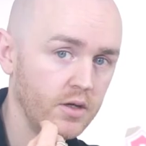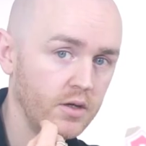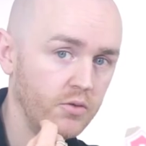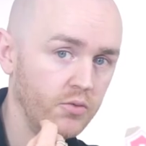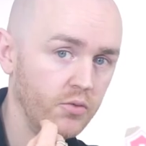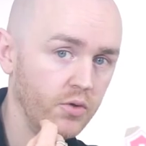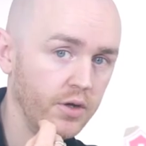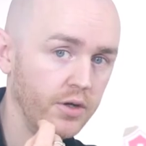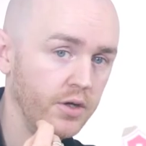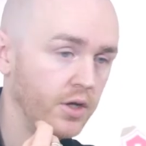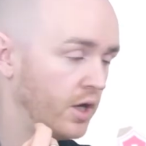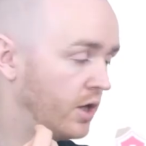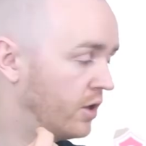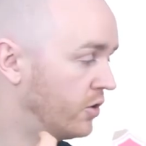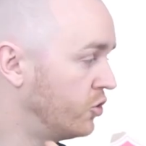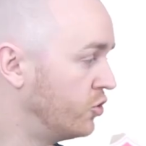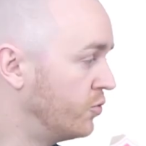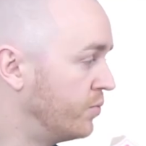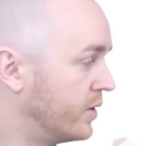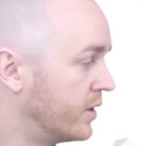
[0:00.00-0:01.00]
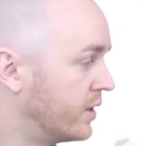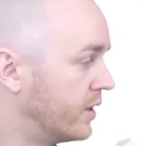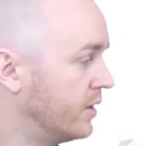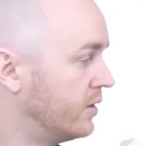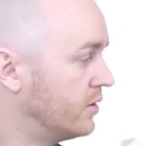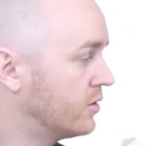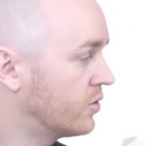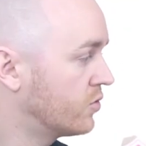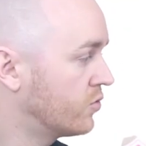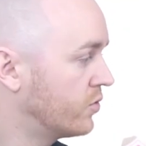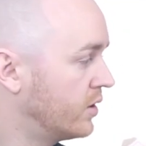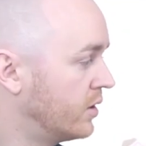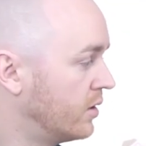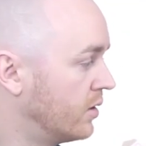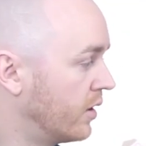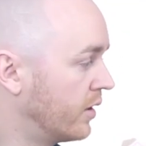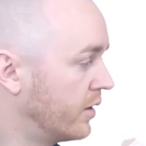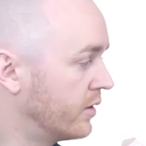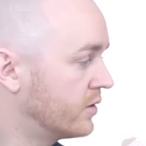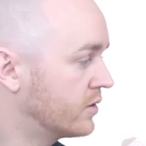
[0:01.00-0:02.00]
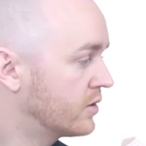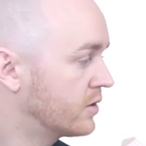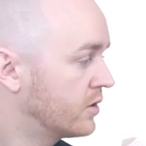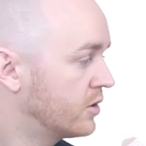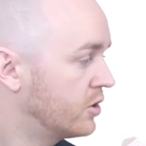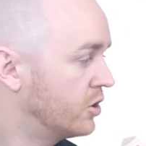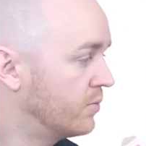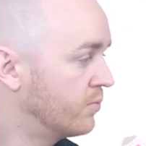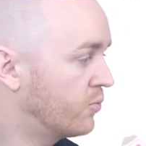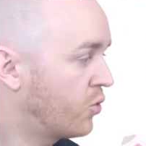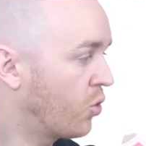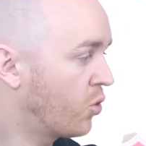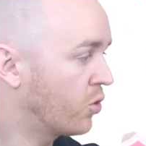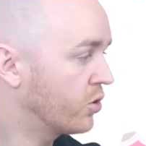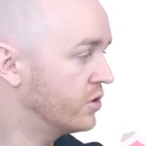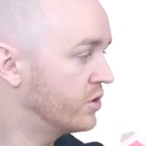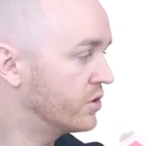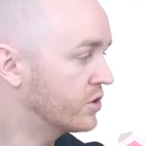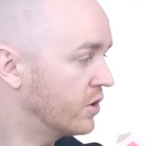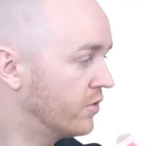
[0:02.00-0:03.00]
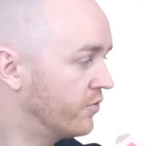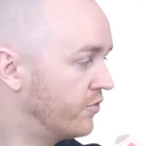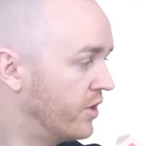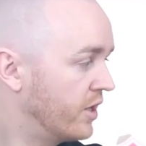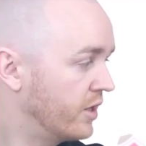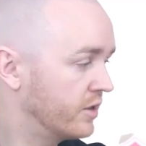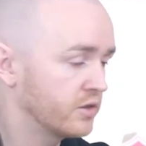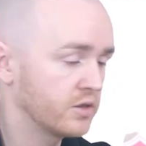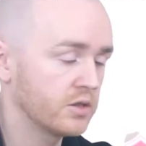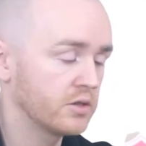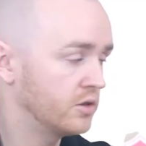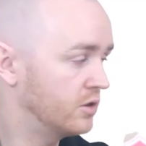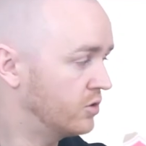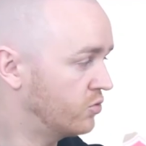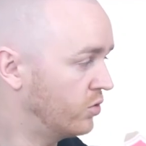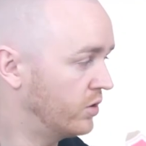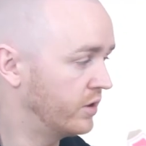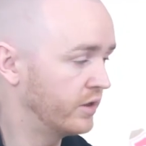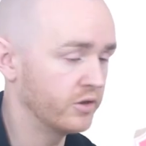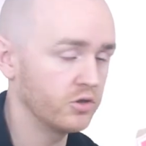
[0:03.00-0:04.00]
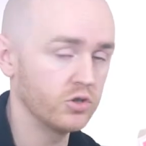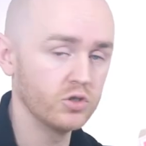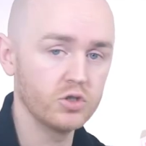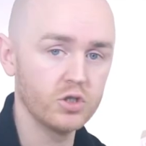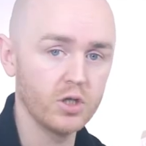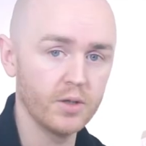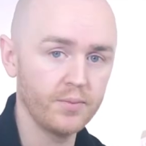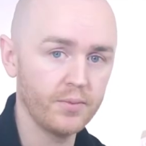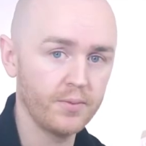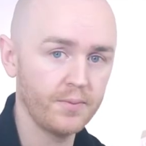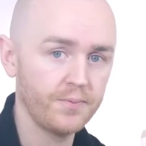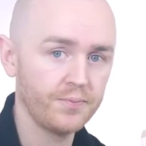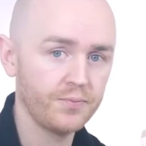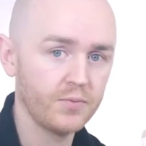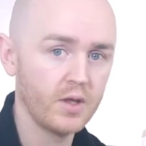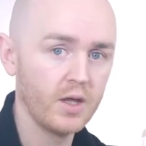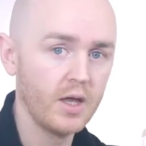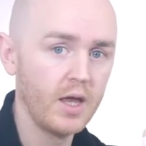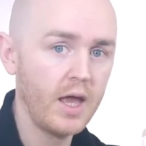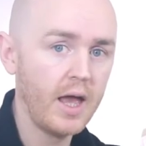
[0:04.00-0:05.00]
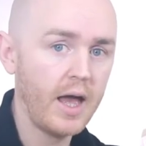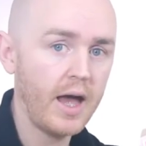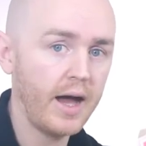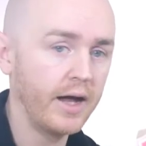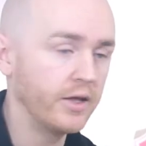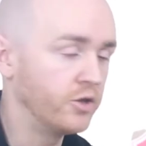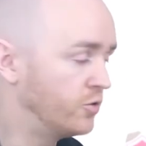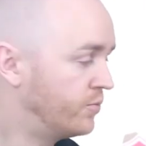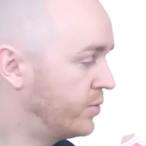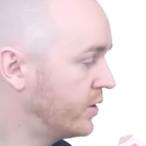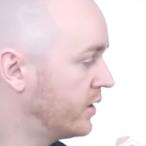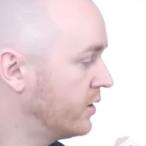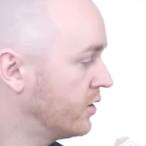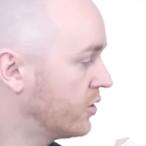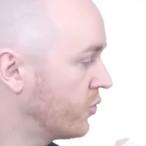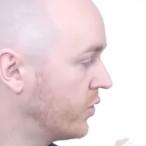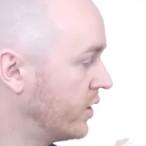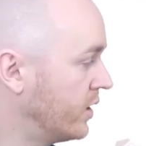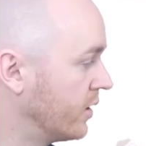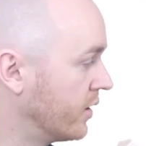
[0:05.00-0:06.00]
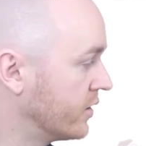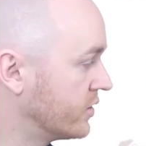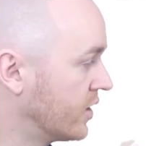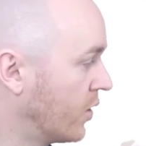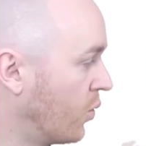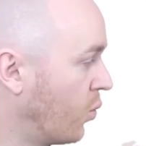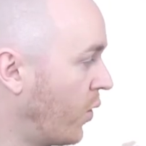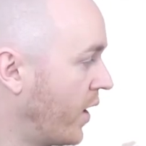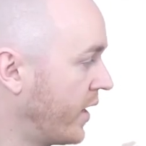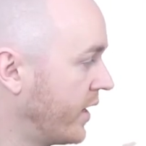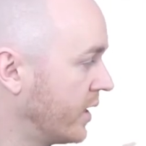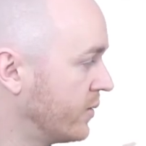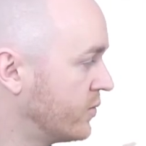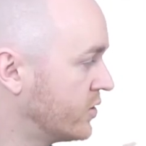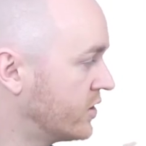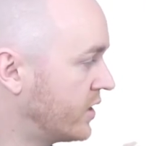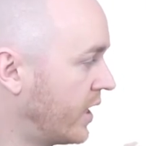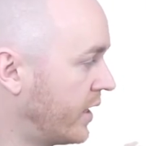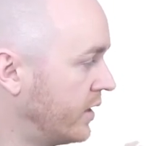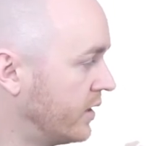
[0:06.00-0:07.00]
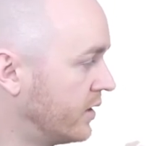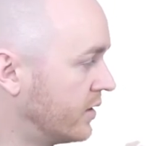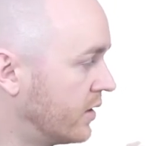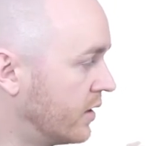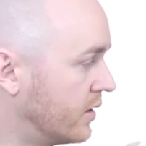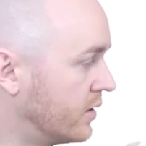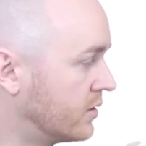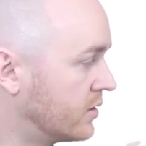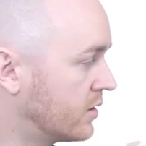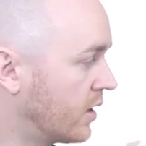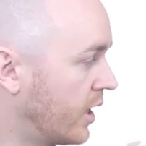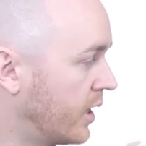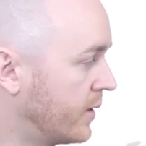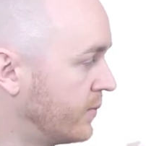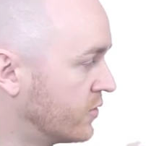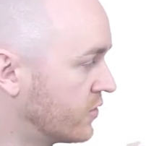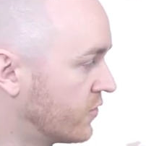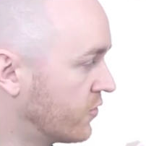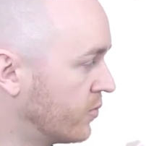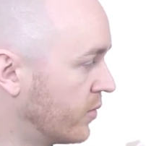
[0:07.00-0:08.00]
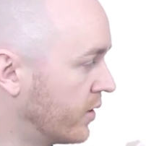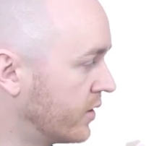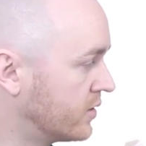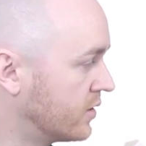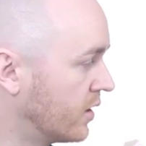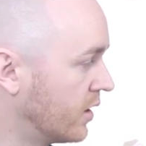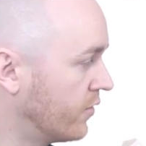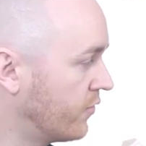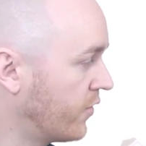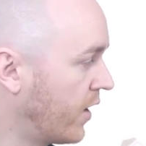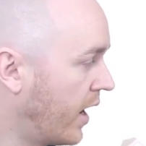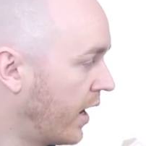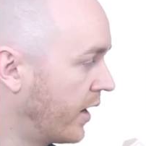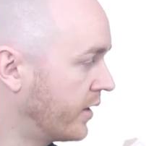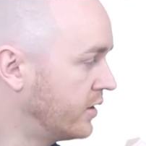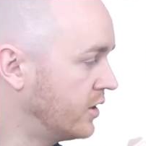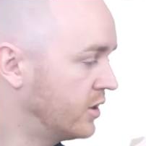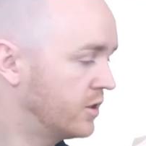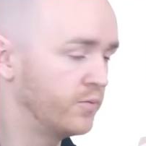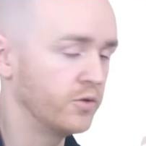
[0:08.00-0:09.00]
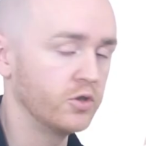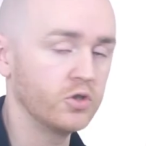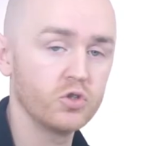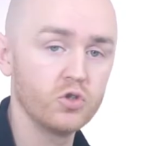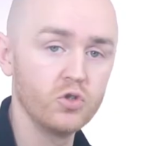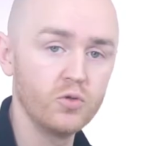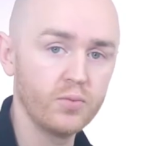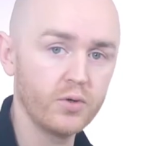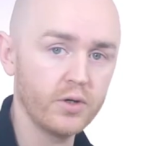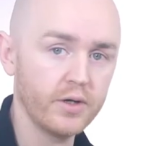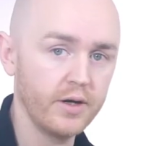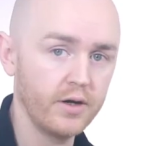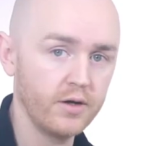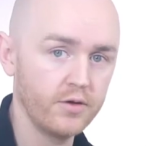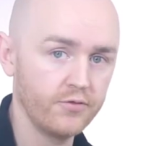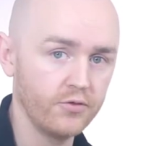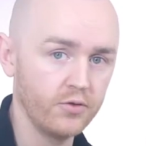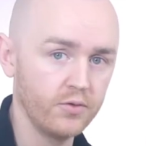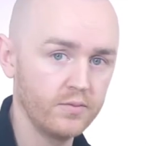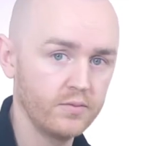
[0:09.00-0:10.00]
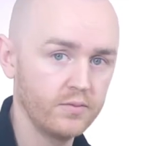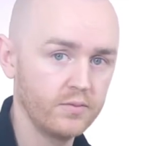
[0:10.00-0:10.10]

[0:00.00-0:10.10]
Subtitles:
right? You begin to realize the importance of this relationship. And you begin to realize that when I'm setting these times for myself, I need to be super careful,